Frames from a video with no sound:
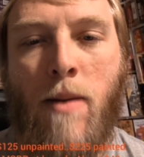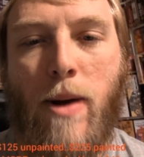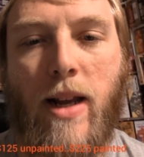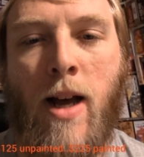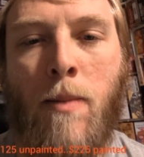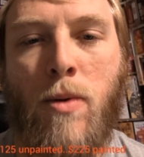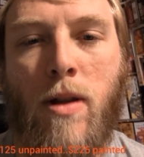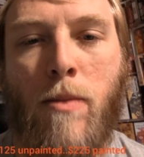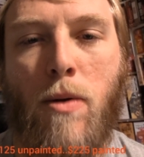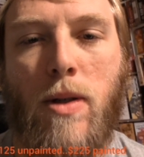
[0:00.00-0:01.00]
But it comes with
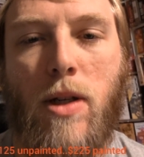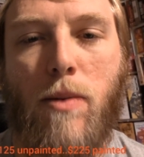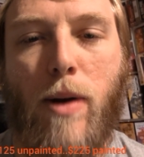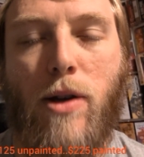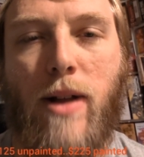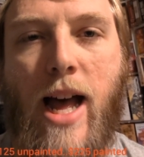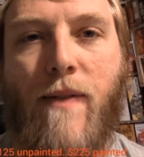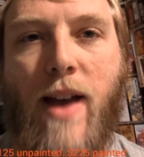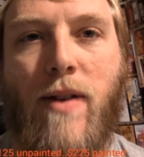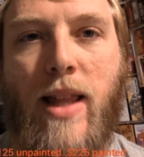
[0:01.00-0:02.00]
the most, but you'll
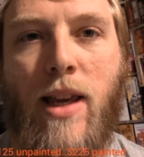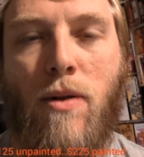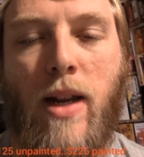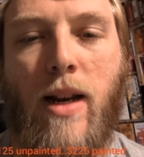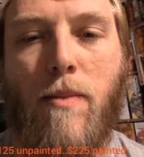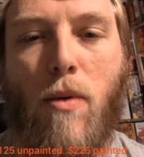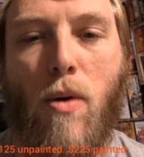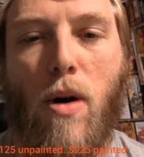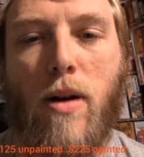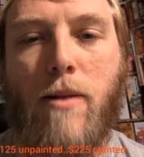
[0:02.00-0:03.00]
have everything you need and
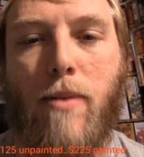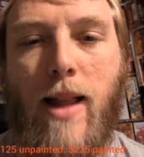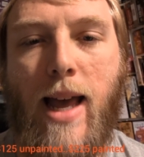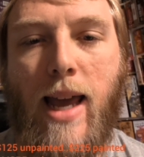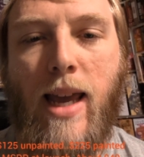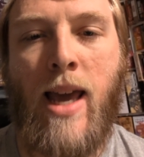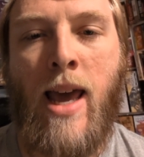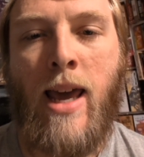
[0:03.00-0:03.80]
more to play.